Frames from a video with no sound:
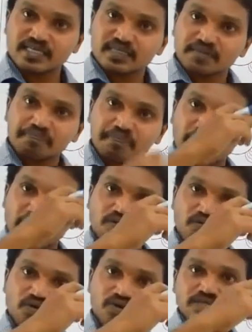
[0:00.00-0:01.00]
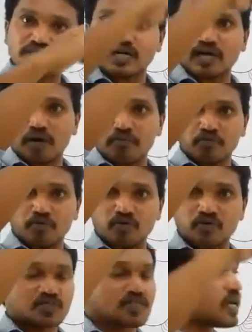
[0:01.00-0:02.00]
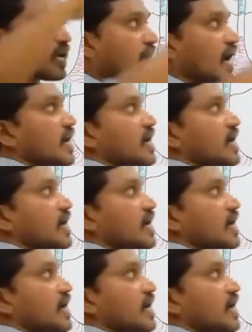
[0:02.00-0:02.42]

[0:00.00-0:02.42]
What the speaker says: backwards and upwards and